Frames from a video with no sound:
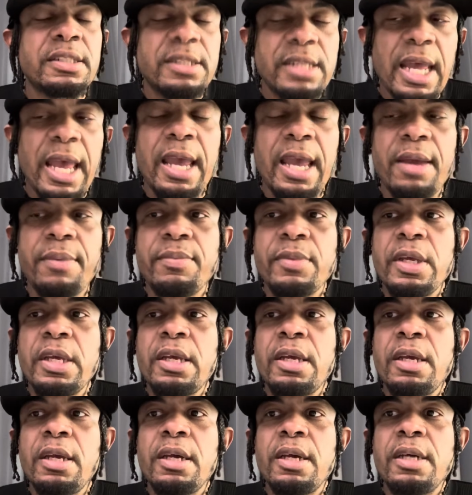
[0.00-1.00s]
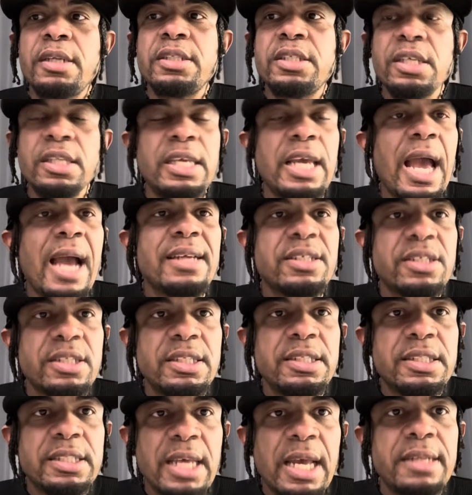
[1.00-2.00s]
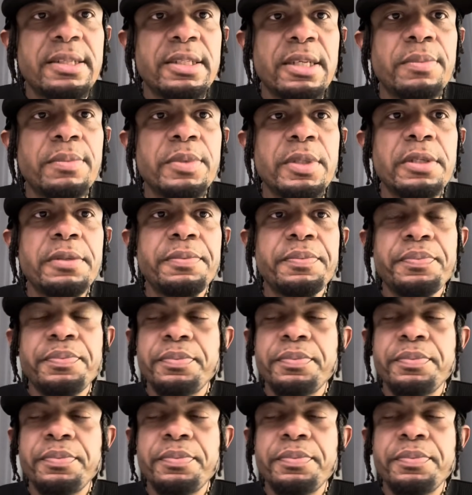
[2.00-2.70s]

name until he actually said something.